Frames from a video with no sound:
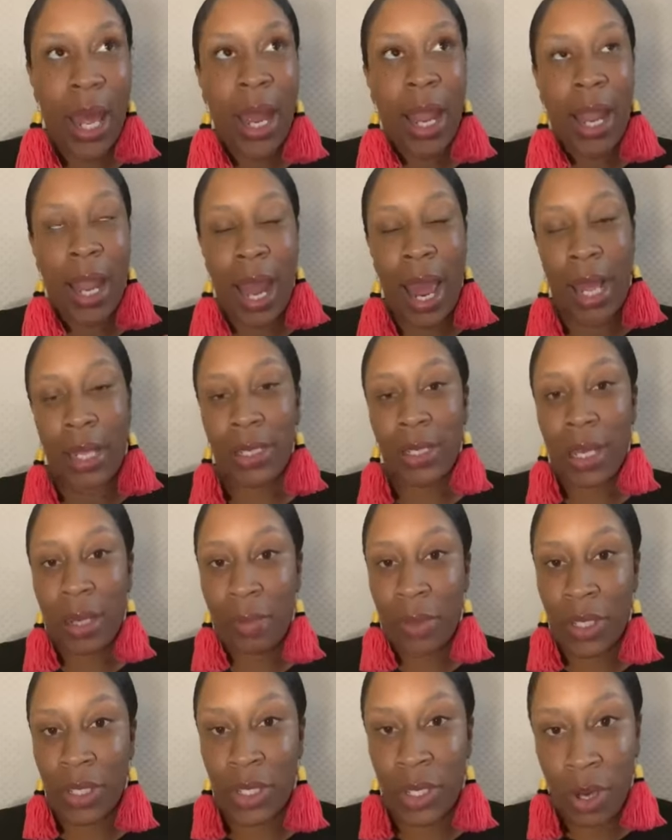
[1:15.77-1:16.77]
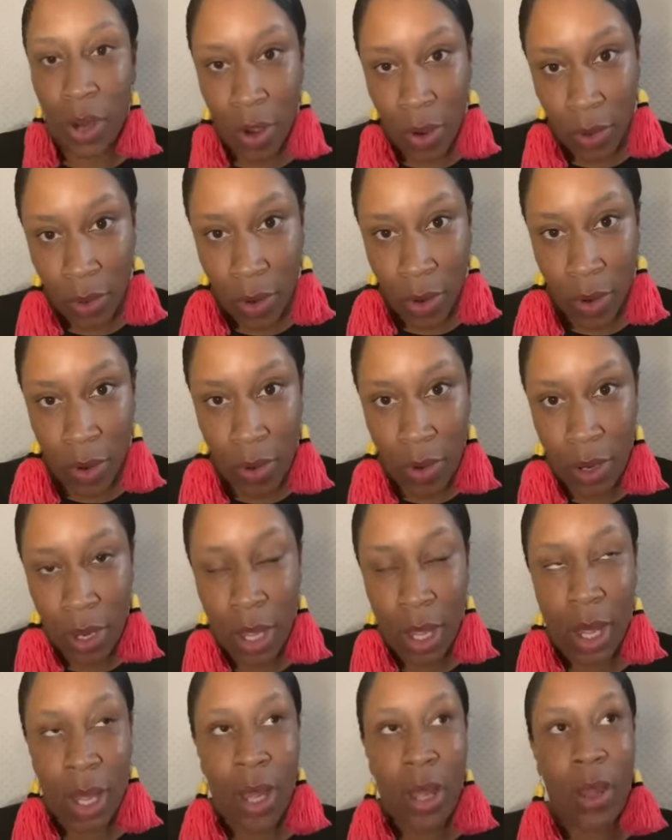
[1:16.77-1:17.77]
Last name is Turner.
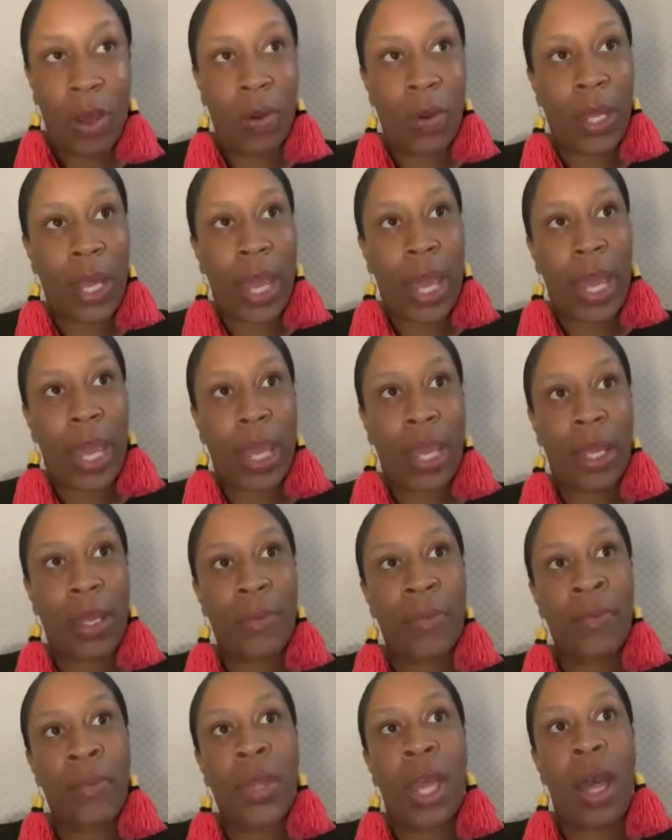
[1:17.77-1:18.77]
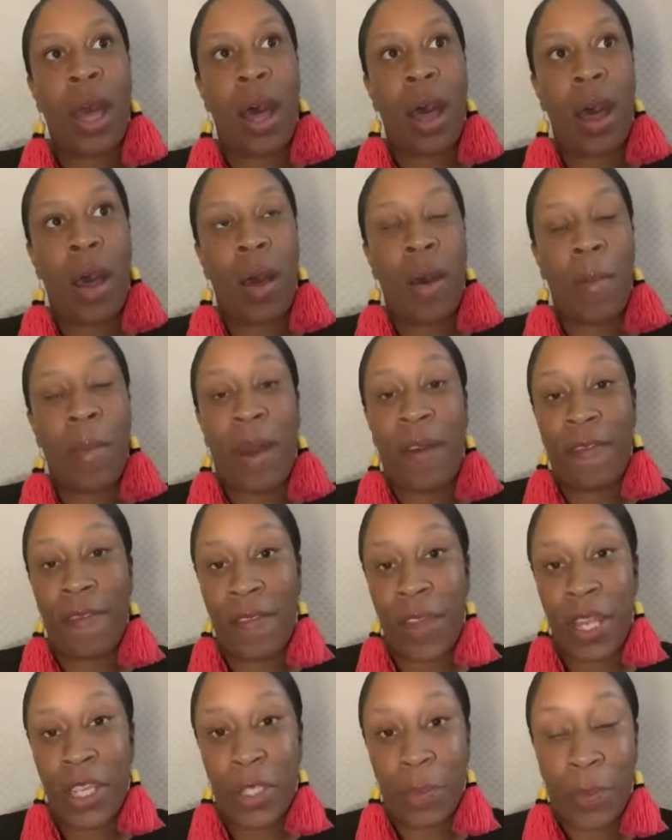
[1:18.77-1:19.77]
Okay. My
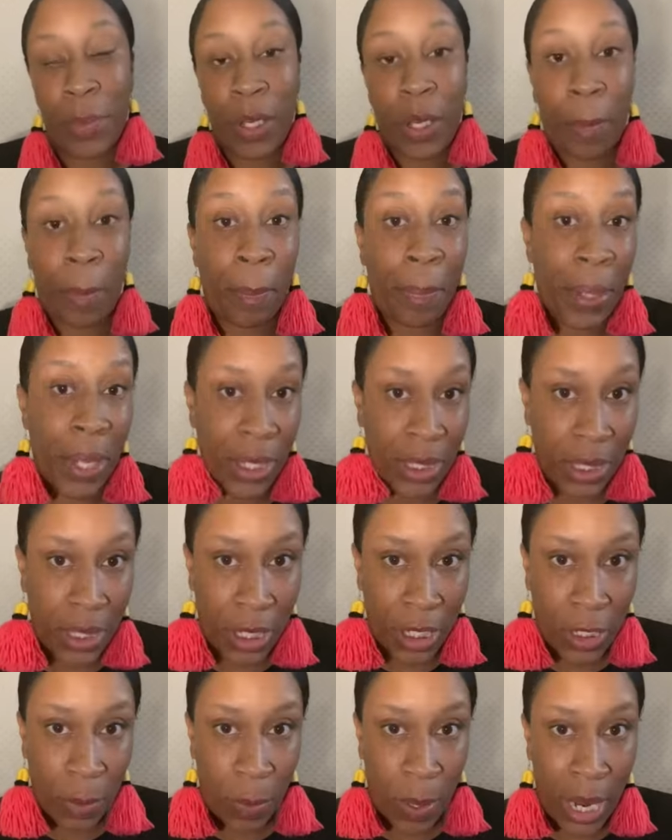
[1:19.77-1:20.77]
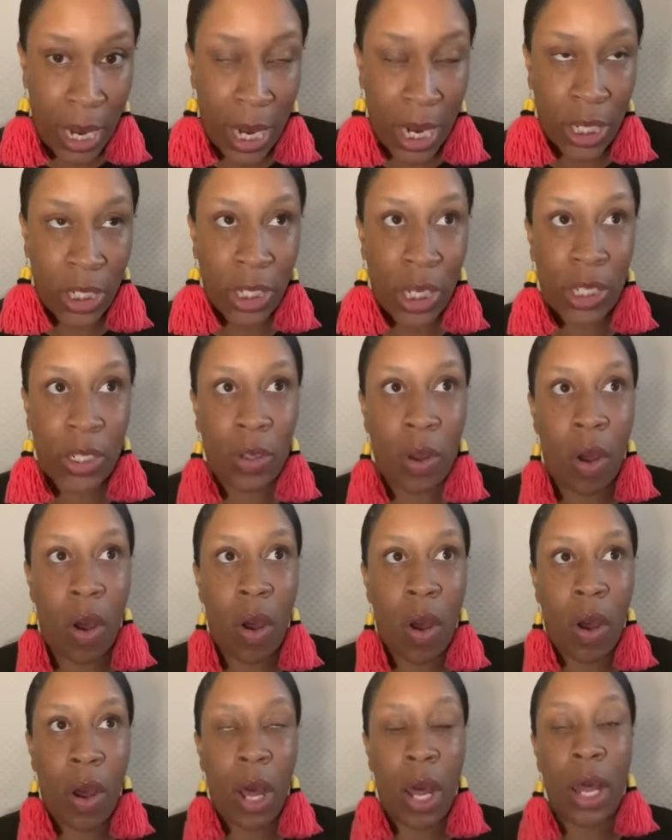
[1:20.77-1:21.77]
Facebook business page is
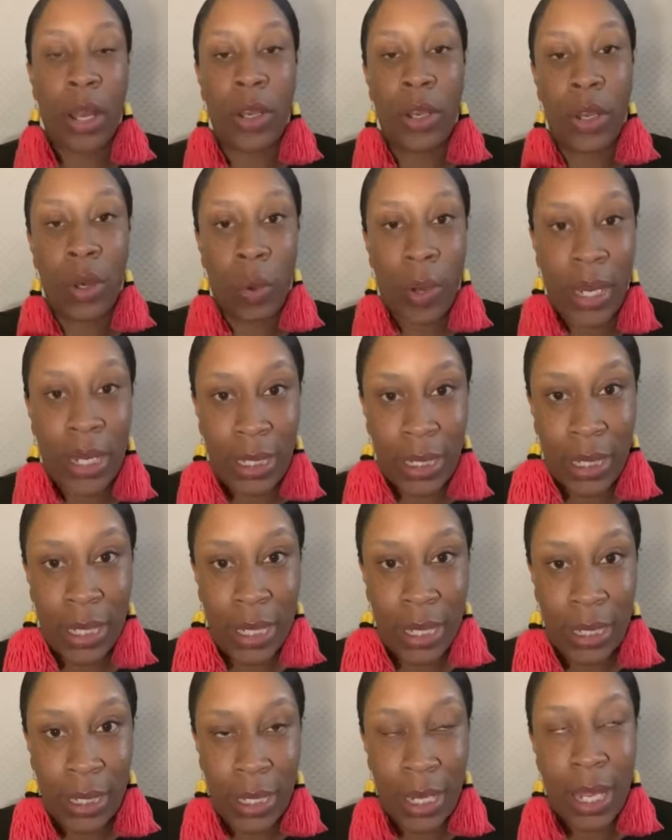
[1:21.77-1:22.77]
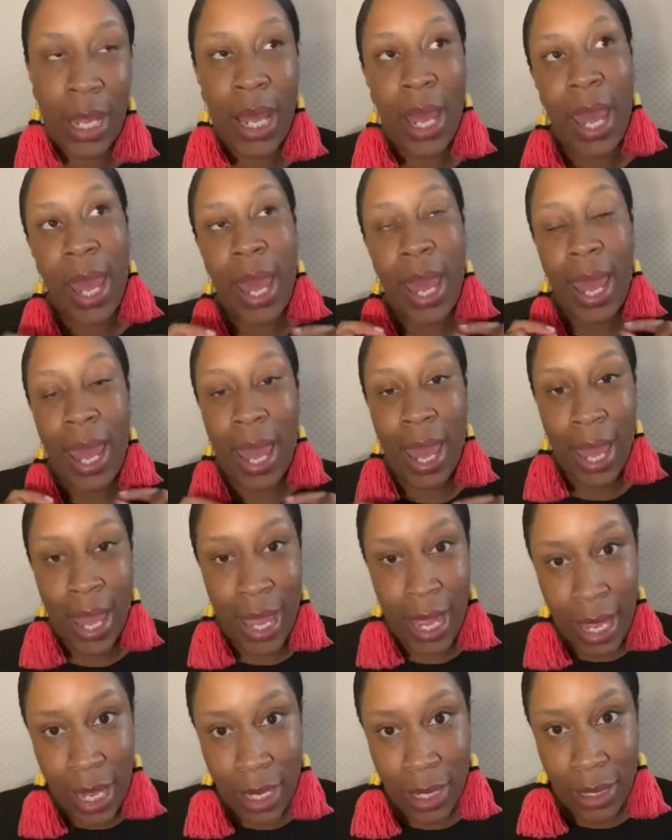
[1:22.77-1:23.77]
called Anointed
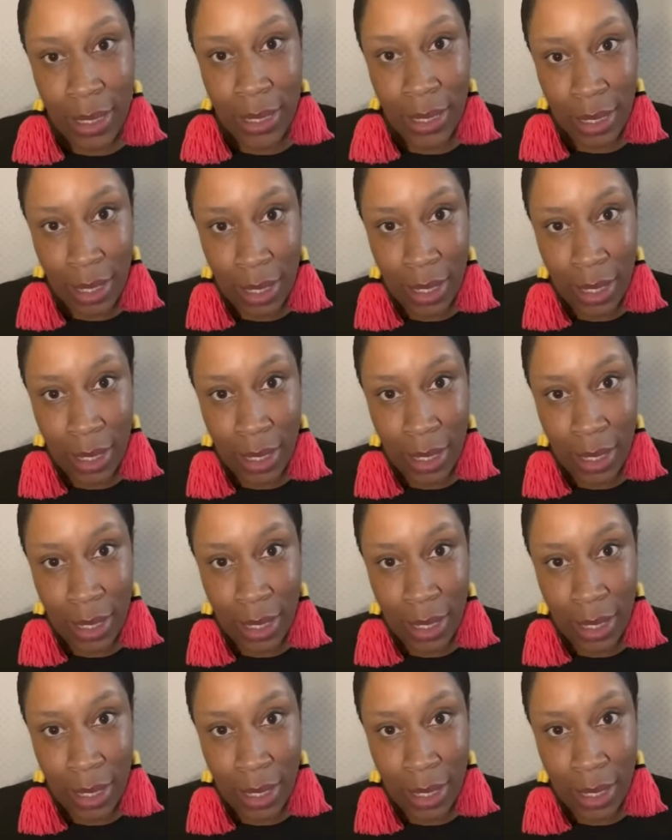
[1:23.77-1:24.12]
Hands